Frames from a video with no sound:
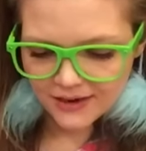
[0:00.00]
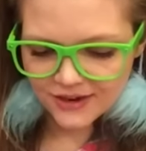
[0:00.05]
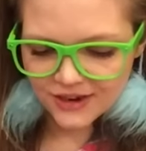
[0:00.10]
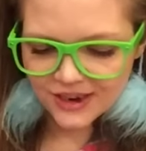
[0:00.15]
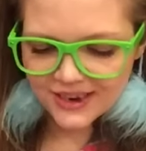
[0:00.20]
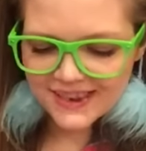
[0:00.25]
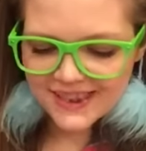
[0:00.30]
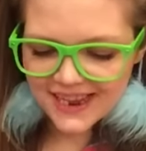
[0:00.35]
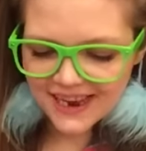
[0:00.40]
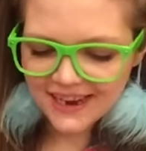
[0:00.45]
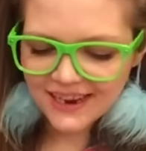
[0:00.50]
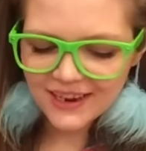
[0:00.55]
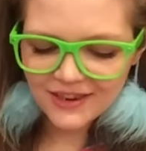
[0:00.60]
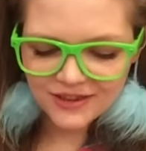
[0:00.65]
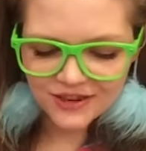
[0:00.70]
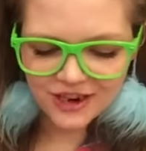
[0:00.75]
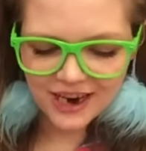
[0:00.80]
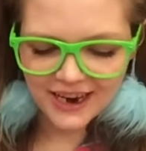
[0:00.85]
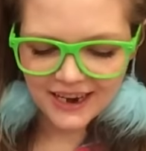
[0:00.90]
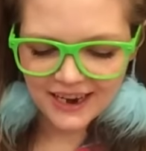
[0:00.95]
Just thank
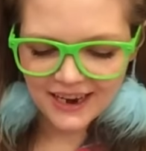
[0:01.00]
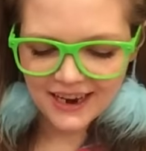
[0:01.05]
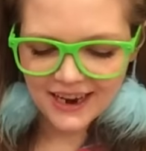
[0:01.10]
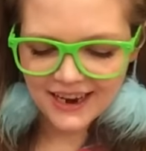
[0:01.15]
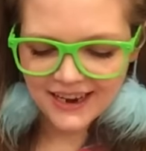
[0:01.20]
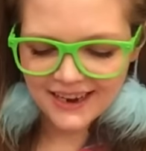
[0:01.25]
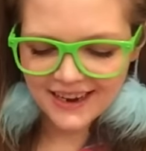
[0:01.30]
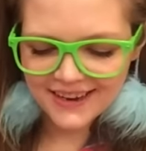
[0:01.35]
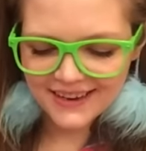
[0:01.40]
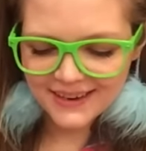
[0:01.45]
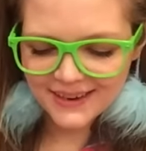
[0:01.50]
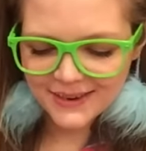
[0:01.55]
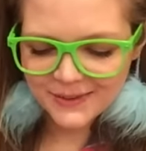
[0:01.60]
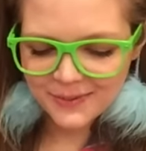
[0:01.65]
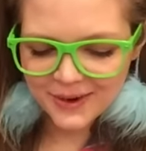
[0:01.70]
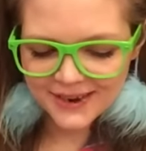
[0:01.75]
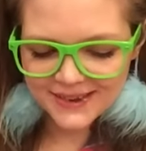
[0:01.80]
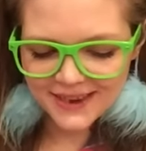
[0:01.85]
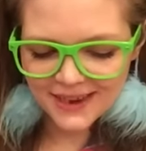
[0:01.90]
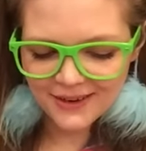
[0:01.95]
you, Shanny. I can't
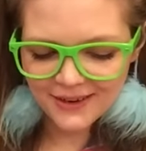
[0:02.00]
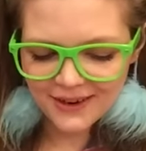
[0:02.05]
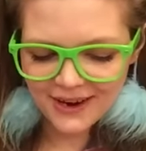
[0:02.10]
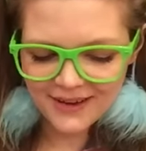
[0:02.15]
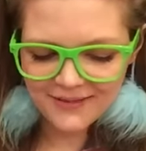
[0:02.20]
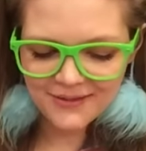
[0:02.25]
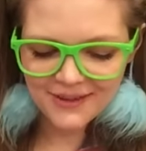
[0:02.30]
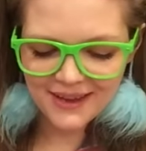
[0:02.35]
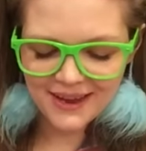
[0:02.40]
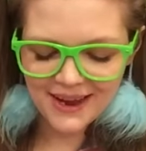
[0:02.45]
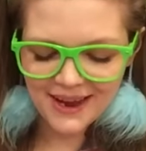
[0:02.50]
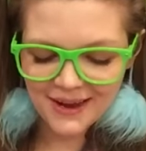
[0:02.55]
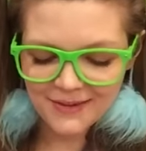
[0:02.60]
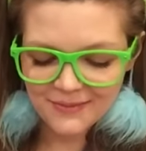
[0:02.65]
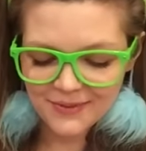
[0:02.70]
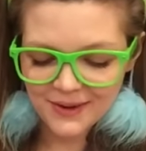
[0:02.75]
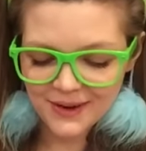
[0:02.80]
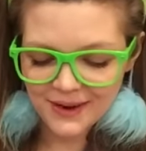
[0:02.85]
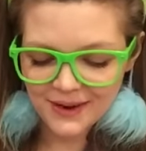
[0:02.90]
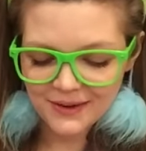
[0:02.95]
express how grateful I
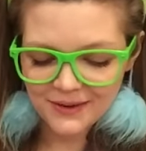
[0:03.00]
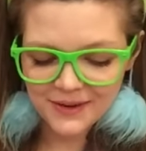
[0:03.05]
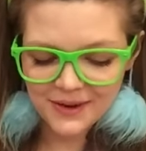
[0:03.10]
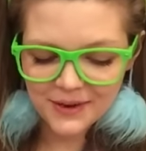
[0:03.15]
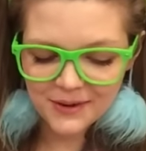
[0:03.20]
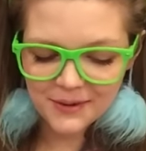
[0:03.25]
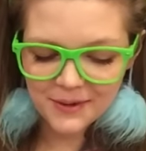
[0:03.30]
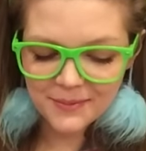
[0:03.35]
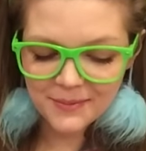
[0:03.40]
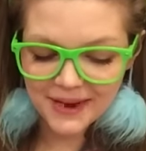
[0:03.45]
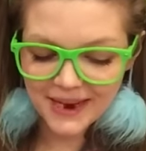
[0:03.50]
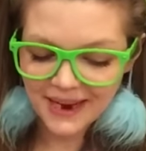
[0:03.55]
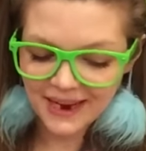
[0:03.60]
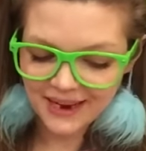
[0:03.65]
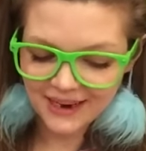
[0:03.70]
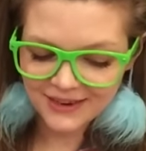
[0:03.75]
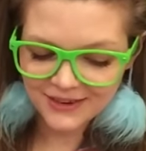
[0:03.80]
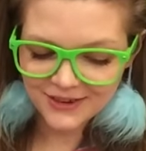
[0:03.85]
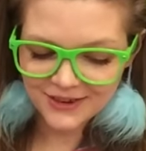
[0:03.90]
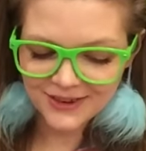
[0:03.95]
am for you. You are my
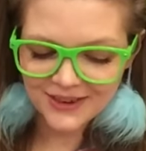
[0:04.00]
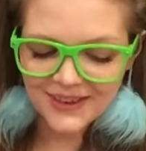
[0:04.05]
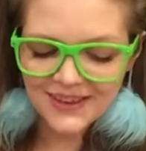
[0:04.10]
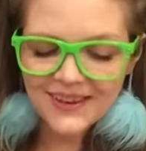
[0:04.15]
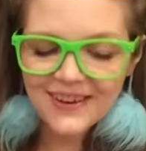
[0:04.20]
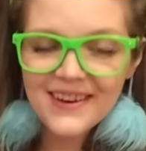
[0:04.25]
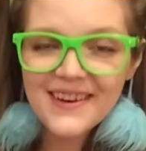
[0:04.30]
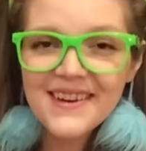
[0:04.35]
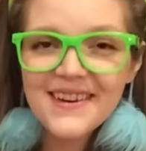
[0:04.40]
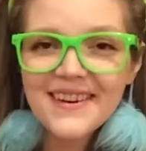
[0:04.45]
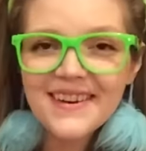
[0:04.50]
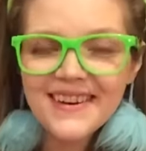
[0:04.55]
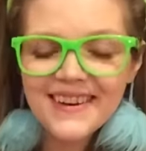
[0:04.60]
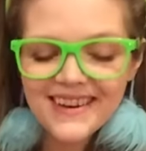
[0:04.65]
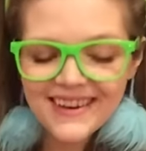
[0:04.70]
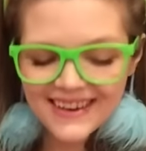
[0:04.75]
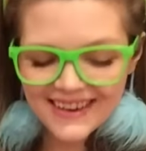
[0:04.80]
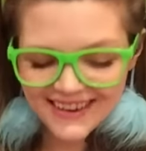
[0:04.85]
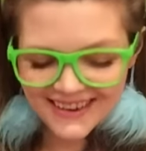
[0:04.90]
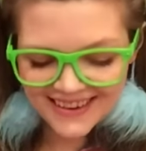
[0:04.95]
angel.
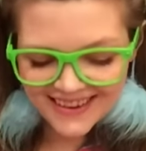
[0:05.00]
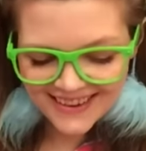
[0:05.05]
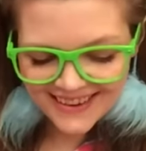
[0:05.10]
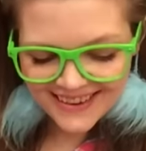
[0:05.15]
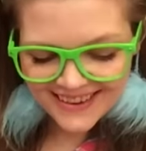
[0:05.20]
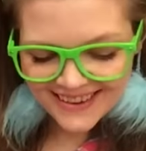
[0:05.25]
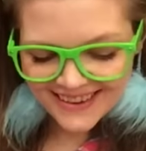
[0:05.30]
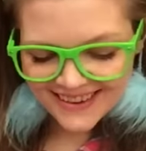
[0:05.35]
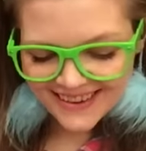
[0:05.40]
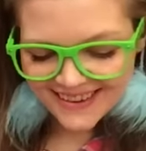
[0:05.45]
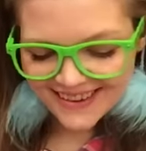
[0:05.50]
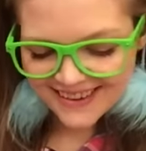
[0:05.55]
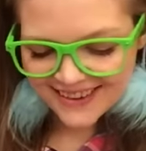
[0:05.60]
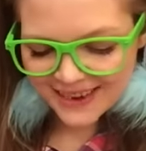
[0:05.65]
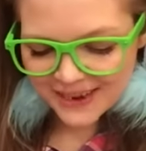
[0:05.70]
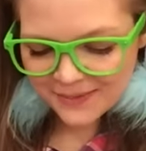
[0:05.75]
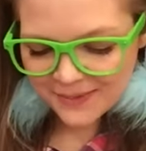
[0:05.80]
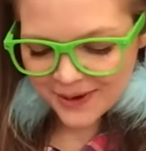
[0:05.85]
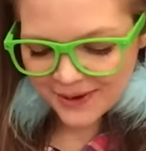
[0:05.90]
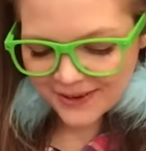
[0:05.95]
Aww.
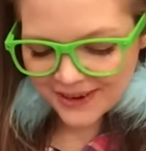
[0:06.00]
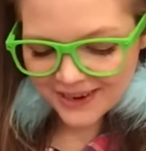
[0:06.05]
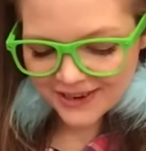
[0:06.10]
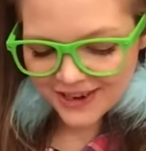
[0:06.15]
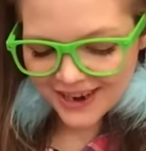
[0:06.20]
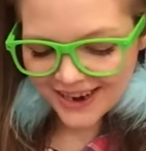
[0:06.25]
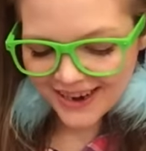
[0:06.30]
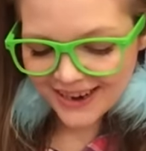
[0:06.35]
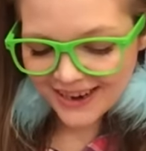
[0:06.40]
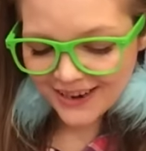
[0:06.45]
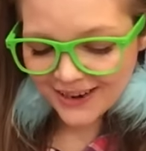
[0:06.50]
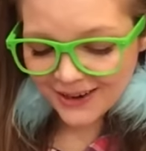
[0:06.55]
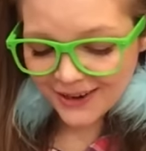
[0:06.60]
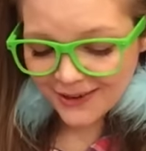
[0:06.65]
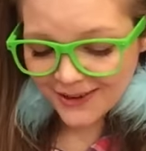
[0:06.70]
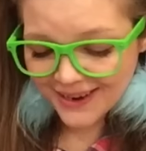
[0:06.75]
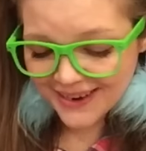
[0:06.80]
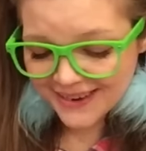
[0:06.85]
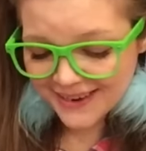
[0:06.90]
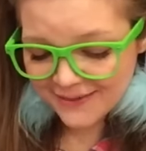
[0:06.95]
Keep going, Shanny. You're
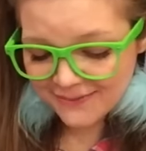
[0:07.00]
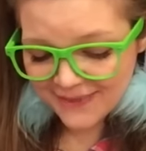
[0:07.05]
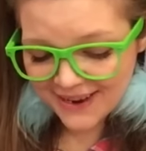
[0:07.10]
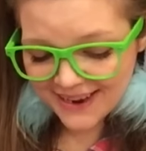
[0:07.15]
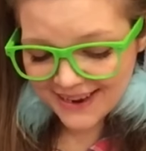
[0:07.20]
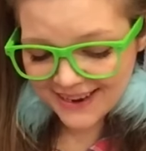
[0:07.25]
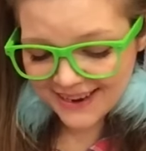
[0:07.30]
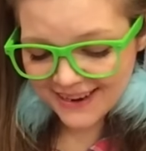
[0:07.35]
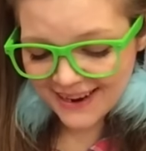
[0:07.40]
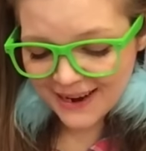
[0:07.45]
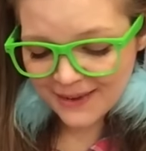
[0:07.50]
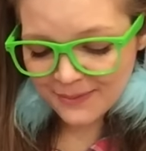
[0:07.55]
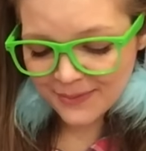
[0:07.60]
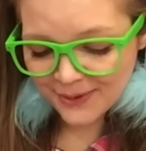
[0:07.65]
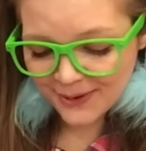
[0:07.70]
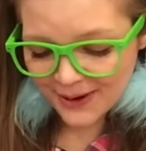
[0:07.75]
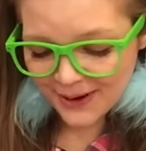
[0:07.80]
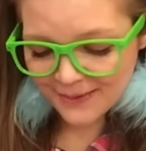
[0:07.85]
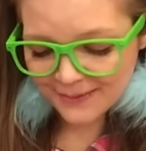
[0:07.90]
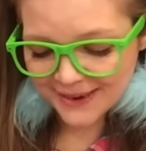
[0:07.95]
going to make it. I
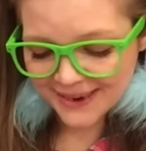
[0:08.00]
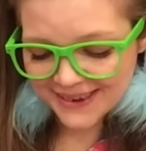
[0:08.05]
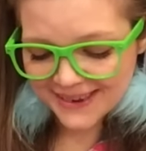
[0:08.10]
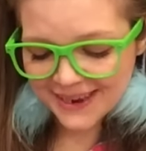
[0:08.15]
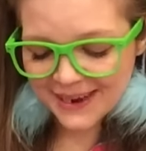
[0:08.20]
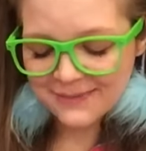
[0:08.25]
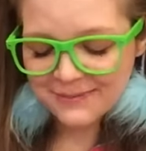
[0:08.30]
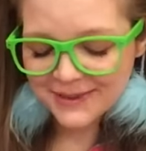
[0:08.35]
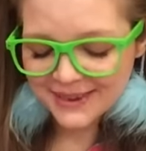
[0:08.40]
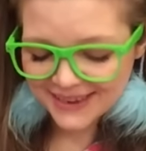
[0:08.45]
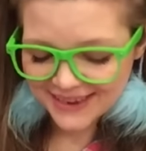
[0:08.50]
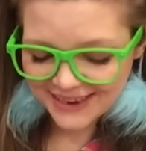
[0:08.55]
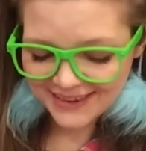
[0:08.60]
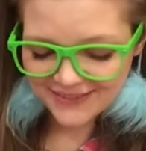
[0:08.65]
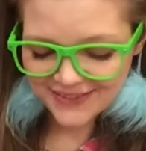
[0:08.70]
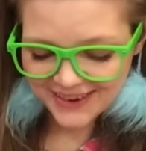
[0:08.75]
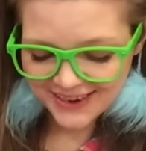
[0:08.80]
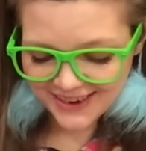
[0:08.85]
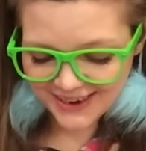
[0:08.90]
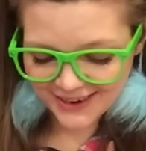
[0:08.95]
promise. I
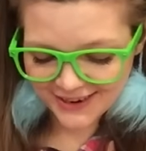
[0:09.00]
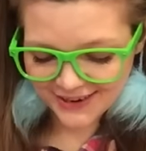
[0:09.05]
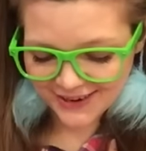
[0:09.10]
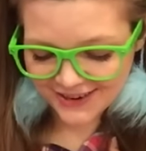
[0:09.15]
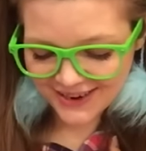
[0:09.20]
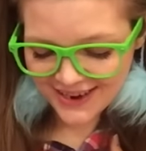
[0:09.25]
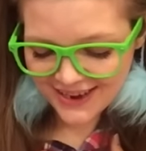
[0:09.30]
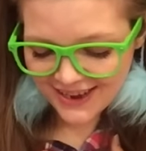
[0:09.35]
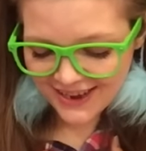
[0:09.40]
believe in you.